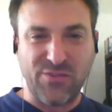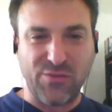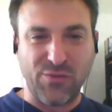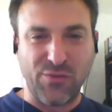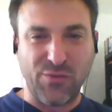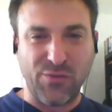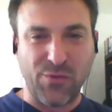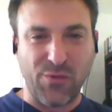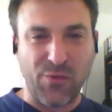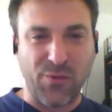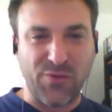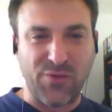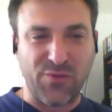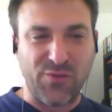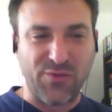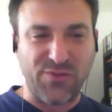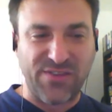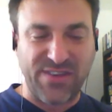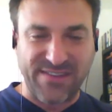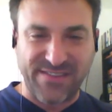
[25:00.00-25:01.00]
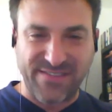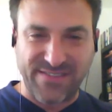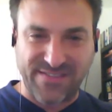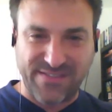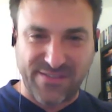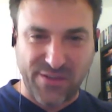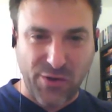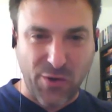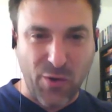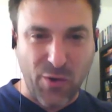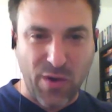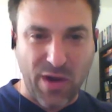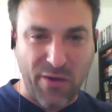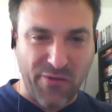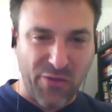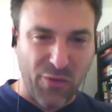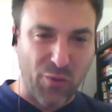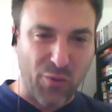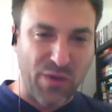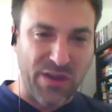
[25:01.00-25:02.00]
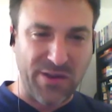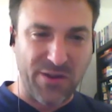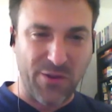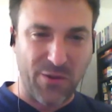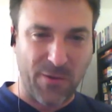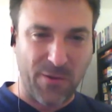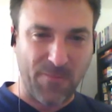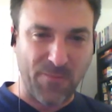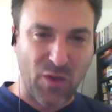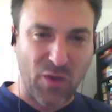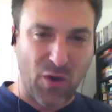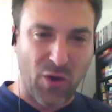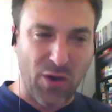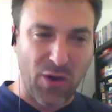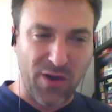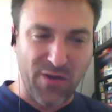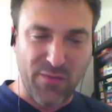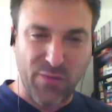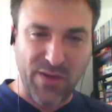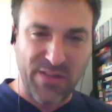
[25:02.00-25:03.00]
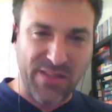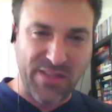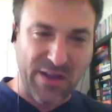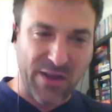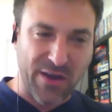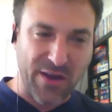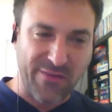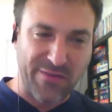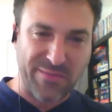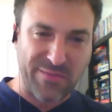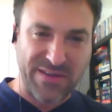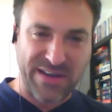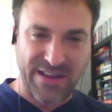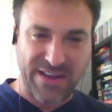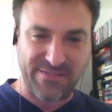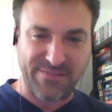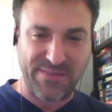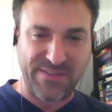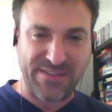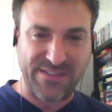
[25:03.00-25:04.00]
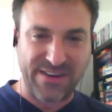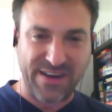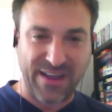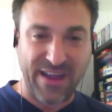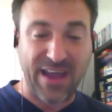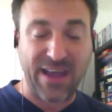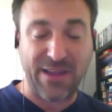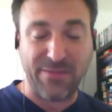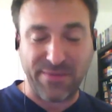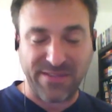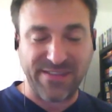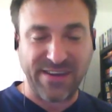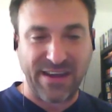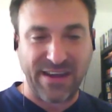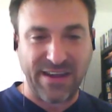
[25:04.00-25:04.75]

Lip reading: to just throw out the window all of what the government has been